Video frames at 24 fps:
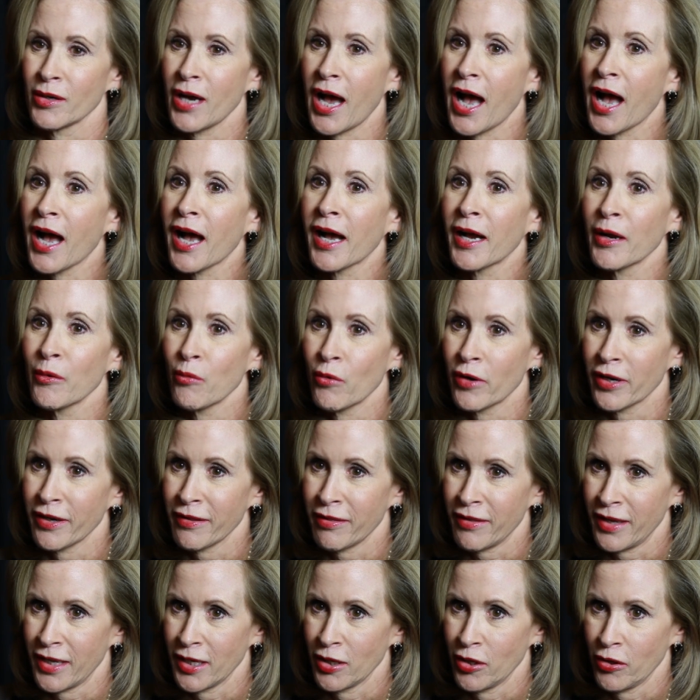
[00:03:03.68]
I want to
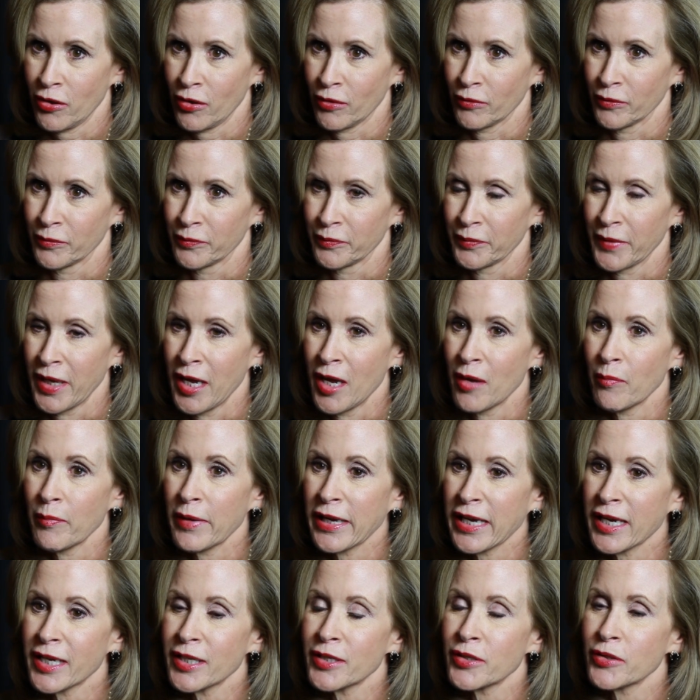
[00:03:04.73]
thank you
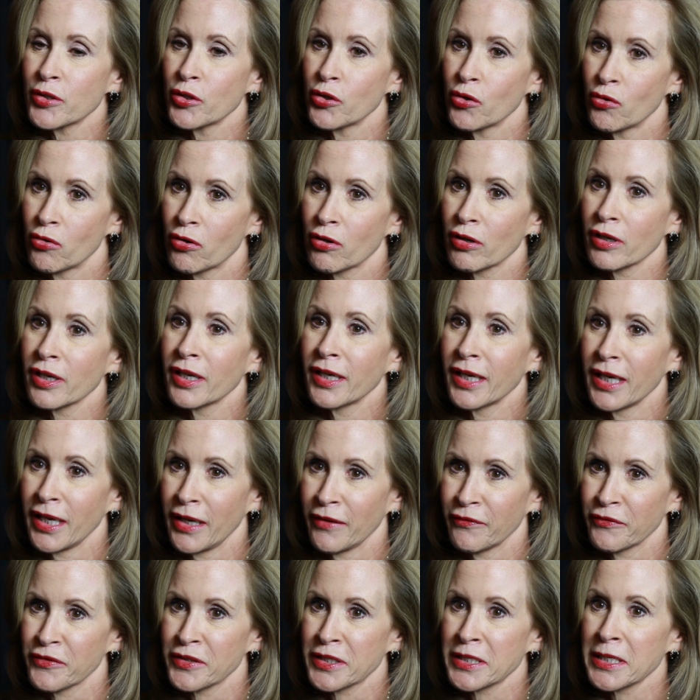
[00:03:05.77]
because your
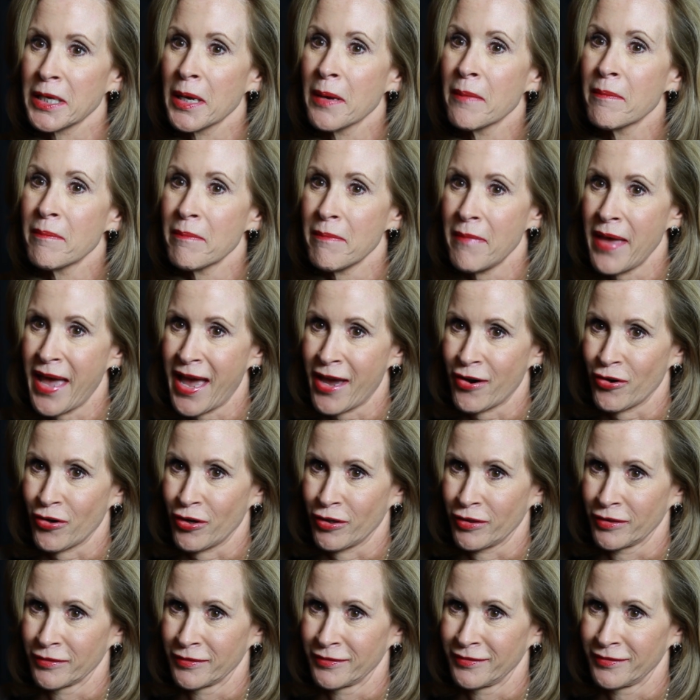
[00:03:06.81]
gifts matter.